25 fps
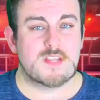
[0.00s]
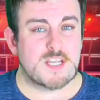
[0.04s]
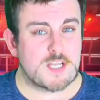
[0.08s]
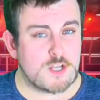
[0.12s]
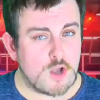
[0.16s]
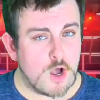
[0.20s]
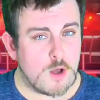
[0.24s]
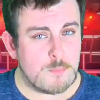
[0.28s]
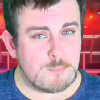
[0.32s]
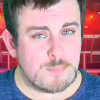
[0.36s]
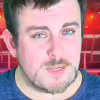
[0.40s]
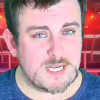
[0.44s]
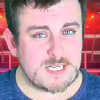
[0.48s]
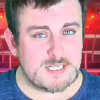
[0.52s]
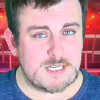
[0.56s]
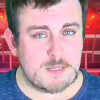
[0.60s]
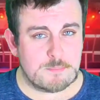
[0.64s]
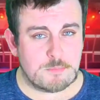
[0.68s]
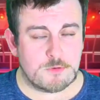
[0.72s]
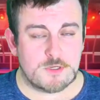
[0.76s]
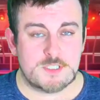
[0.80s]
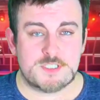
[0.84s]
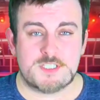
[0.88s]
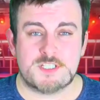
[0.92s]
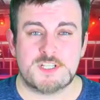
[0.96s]
They got Big
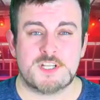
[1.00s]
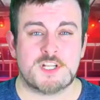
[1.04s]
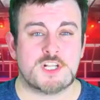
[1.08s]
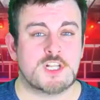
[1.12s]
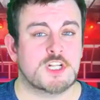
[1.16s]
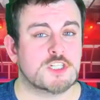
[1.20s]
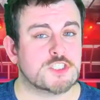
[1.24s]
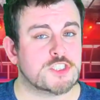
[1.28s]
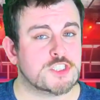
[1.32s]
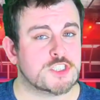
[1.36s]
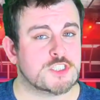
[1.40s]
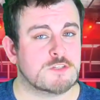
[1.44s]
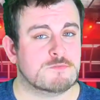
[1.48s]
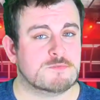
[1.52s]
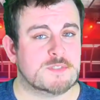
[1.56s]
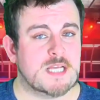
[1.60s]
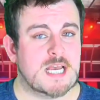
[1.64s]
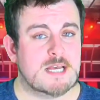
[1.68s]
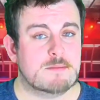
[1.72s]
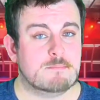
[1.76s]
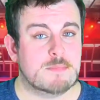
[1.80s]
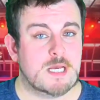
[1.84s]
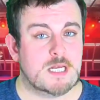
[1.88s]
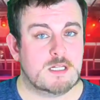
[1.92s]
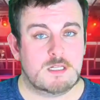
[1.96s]
Nipper into the clutches of
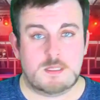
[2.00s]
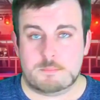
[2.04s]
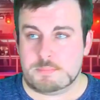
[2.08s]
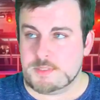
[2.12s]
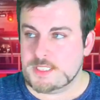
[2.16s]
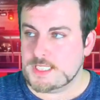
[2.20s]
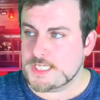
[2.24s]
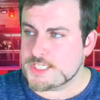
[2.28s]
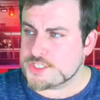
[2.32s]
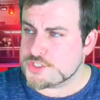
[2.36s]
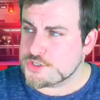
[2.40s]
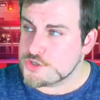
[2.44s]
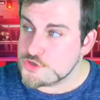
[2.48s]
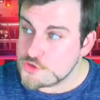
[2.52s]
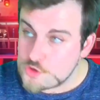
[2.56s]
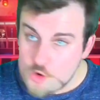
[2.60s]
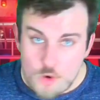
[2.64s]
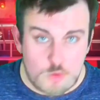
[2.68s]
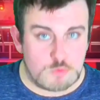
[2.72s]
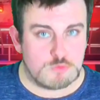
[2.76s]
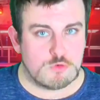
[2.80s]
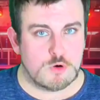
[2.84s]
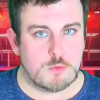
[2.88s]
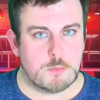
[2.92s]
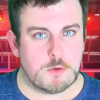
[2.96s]
dead metal, a place
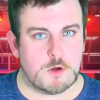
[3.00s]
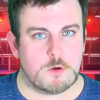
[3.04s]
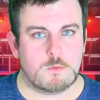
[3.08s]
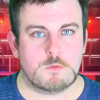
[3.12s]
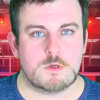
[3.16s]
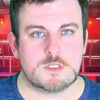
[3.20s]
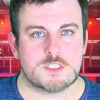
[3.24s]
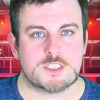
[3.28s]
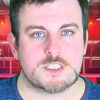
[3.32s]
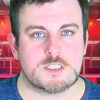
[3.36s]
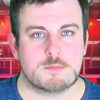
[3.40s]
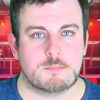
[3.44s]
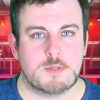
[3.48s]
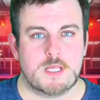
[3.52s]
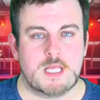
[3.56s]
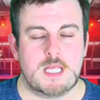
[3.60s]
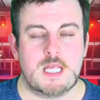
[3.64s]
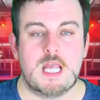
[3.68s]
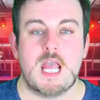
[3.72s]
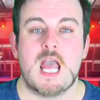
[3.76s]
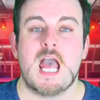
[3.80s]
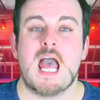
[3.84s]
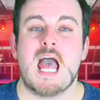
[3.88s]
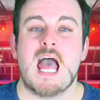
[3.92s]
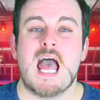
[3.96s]
no robot wants to
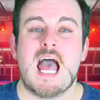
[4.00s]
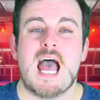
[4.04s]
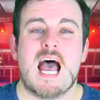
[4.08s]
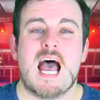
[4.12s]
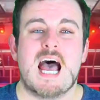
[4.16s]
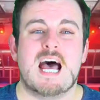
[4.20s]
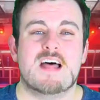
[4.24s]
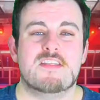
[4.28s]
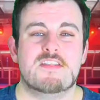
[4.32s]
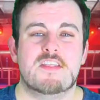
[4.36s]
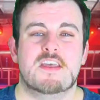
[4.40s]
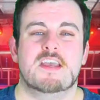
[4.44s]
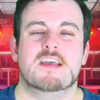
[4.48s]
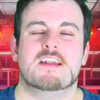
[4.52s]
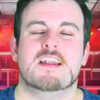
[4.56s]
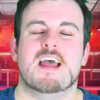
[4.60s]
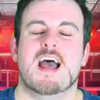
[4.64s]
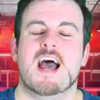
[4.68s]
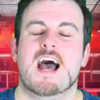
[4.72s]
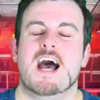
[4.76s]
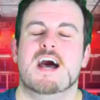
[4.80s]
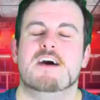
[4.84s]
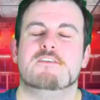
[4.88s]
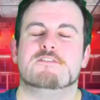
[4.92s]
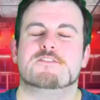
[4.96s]
be, and
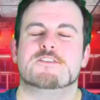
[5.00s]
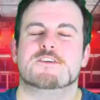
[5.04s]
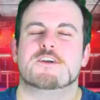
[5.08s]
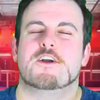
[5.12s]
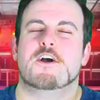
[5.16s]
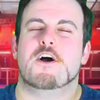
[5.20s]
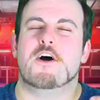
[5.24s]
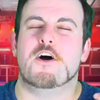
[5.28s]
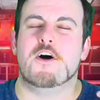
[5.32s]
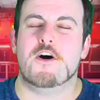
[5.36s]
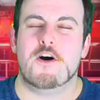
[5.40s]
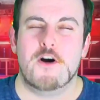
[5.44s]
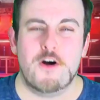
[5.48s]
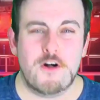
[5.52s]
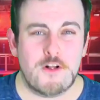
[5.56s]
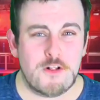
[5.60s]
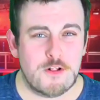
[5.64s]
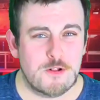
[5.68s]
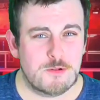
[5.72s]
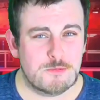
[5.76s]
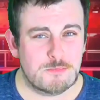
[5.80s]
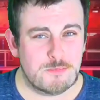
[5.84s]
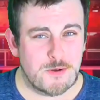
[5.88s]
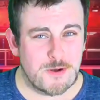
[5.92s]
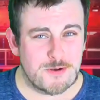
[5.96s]
then after
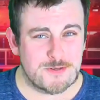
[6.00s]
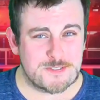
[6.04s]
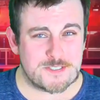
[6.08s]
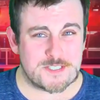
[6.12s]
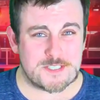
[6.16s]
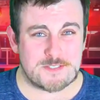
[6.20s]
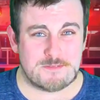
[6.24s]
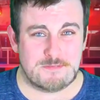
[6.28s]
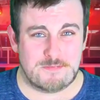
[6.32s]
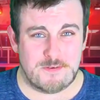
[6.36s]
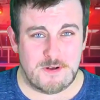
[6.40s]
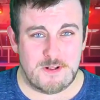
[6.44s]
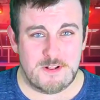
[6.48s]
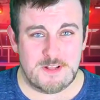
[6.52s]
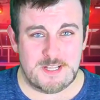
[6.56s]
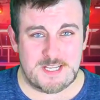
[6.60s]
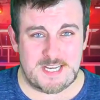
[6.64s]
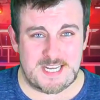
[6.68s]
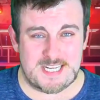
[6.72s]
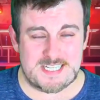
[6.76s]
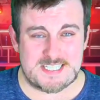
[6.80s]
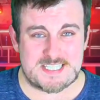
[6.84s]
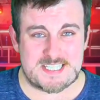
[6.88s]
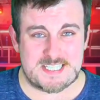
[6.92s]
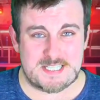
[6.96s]
almost
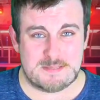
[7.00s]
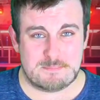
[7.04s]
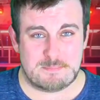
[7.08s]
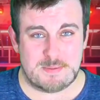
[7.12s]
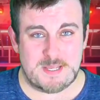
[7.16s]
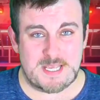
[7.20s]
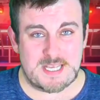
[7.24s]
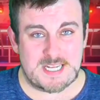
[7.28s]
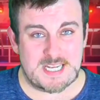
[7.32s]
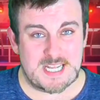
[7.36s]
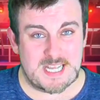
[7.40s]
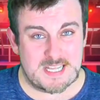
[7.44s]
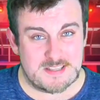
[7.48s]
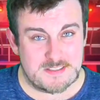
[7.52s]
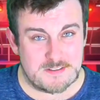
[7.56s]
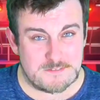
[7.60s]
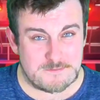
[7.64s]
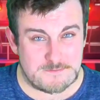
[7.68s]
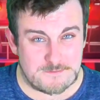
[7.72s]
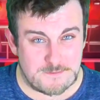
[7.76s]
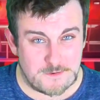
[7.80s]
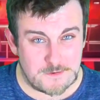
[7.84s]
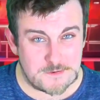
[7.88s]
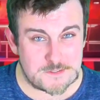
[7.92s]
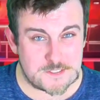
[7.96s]
falling into the pit in the
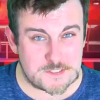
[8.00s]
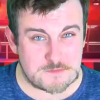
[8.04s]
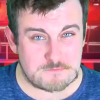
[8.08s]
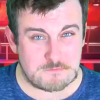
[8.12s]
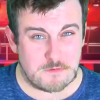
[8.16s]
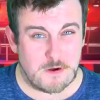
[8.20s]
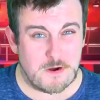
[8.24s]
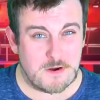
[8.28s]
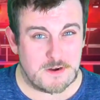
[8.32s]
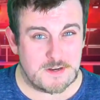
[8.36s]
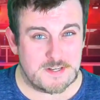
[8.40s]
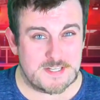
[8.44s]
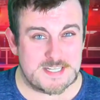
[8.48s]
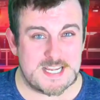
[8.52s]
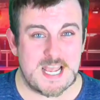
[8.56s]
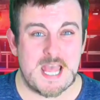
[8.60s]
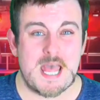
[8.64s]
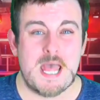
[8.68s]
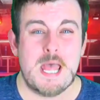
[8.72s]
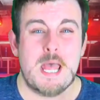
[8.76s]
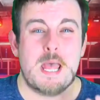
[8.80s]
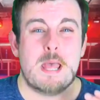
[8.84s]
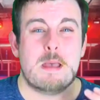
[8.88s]
first round,